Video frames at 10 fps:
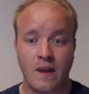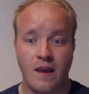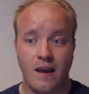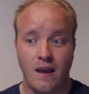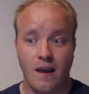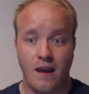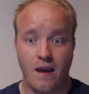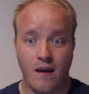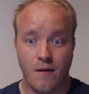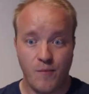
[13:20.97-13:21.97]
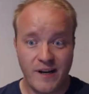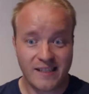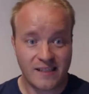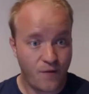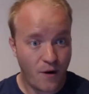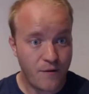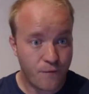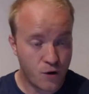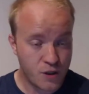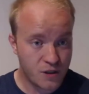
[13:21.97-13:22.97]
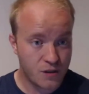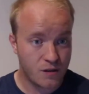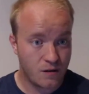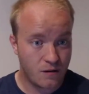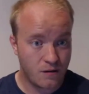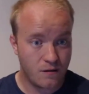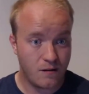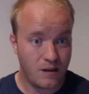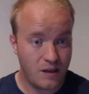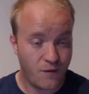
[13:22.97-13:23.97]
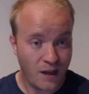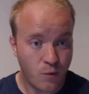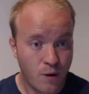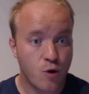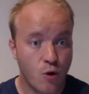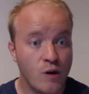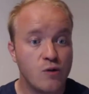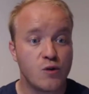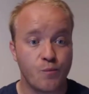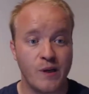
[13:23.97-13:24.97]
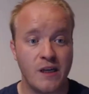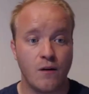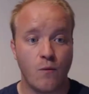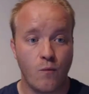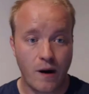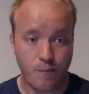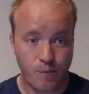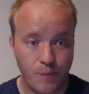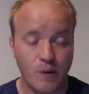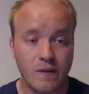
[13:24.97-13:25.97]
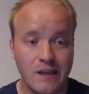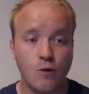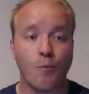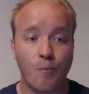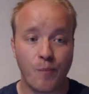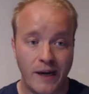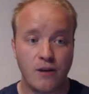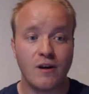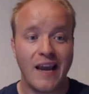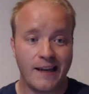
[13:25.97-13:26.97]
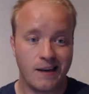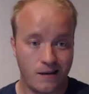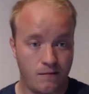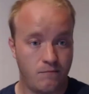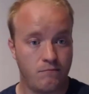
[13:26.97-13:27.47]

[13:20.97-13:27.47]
Mm-hmm. But that's the very first event where I'm going to speak where people need to pay to get in.